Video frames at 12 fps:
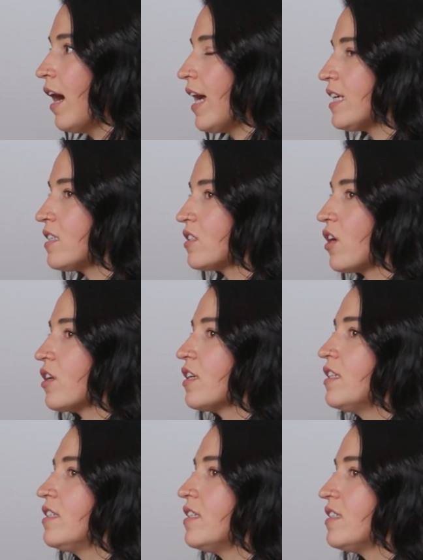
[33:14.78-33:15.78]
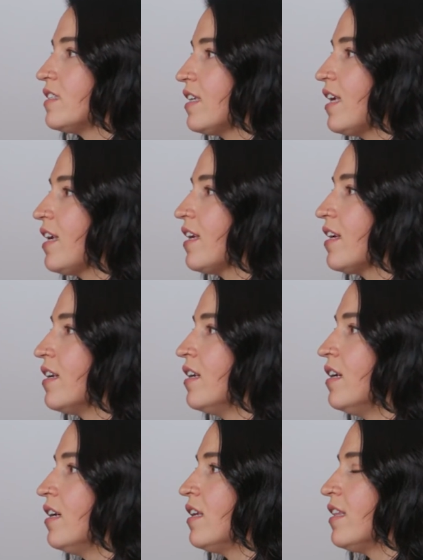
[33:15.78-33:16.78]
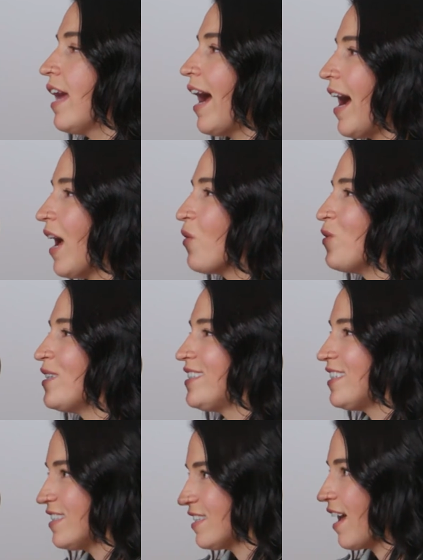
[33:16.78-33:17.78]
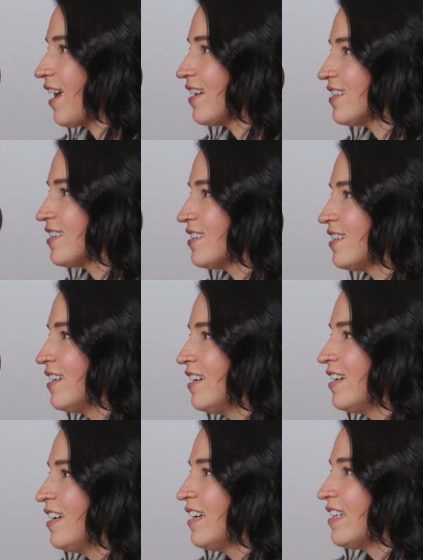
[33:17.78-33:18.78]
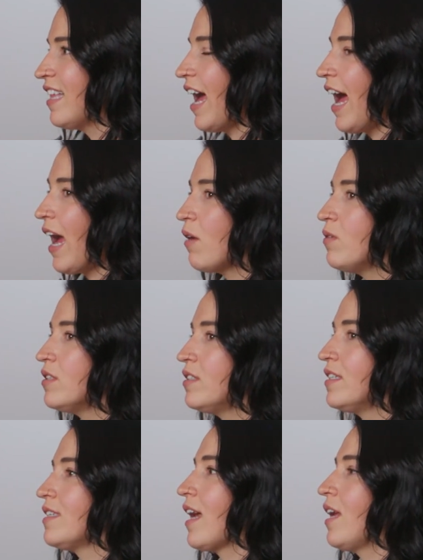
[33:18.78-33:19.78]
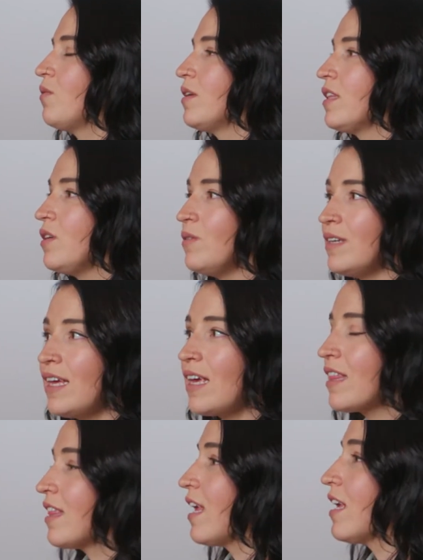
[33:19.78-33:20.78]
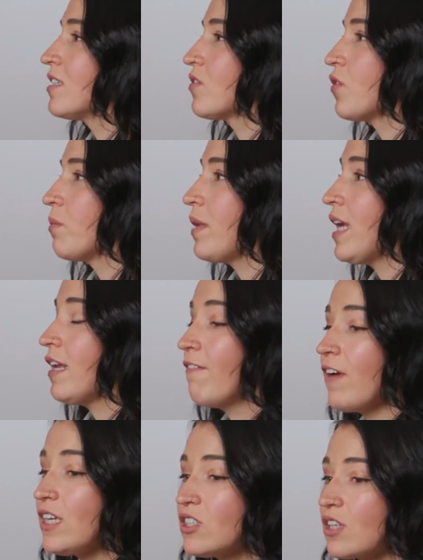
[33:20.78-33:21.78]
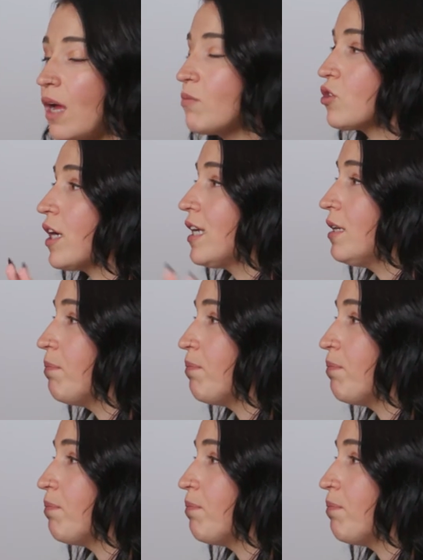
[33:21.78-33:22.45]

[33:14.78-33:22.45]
I started to see that I was designed. That I was designed with unique things for me. And if I stopped trying to